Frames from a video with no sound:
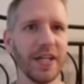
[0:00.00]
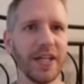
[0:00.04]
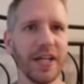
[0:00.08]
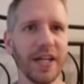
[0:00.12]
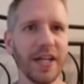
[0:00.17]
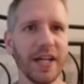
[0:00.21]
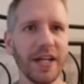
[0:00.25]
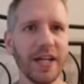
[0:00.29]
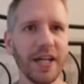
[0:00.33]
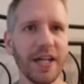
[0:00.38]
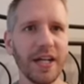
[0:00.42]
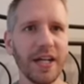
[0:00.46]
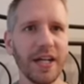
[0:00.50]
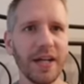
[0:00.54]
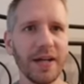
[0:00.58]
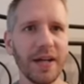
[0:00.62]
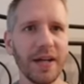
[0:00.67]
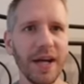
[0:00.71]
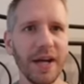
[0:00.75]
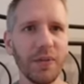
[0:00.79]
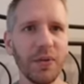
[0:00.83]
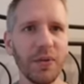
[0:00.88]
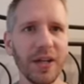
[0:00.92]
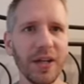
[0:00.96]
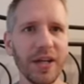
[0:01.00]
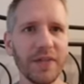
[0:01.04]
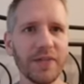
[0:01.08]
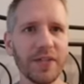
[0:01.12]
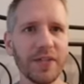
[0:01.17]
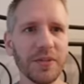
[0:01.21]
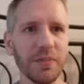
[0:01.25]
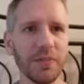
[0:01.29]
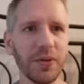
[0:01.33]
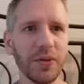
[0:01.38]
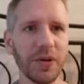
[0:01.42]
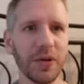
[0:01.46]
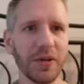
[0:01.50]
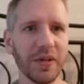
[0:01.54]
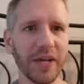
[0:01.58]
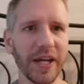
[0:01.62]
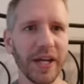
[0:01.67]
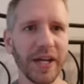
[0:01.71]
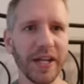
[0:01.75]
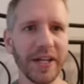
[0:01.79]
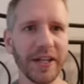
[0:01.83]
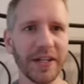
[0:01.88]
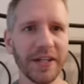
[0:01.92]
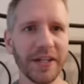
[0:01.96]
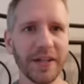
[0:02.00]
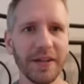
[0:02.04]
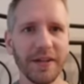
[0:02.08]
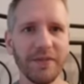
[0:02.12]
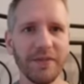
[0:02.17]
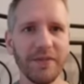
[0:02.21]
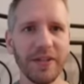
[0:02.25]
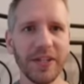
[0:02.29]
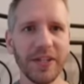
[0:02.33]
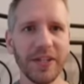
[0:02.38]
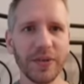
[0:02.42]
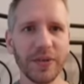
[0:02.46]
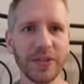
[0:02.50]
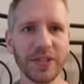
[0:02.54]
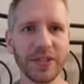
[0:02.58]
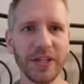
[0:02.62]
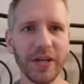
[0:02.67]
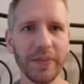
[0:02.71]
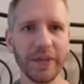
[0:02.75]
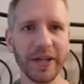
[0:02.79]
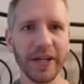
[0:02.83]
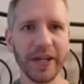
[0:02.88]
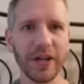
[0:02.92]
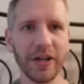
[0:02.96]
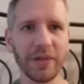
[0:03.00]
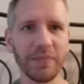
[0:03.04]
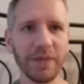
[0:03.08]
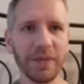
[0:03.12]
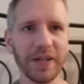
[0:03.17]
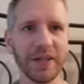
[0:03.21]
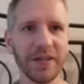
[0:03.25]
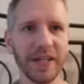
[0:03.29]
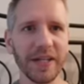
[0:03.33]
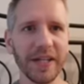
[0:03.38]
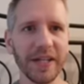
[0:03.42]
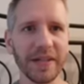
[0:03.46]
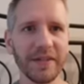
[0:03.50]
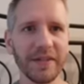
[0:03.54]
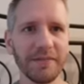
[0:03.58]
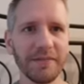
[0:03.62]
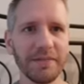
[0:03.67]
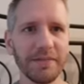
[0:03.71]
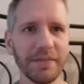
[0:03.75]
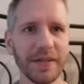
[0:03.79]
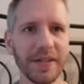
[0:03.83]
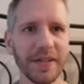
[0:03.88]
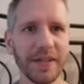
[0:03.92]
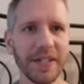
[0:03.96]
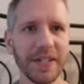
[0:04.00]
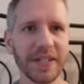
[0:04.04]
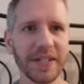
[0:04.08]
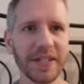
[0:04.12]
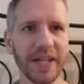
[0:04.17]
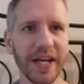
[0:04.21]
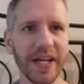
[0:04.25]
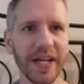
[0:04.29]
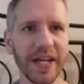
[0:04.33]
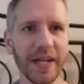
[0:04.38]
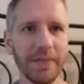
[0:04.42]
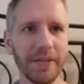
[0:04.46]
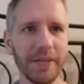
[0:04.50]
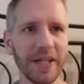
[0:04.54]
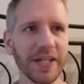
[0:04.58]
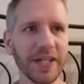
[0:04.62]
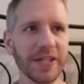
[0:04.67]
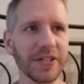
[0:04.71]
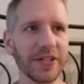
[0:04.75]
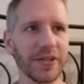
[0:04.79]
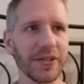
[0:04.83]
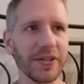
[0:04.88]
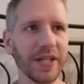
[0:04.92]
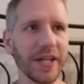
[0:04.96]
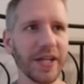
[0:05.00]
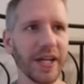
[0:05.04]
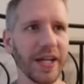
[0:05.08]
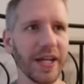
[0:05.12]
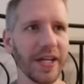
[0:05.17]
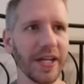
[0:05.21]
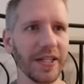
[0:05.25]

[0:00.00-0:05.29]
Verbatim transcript: I will have some more like videos coming out, but like this guy hit me yesterday, and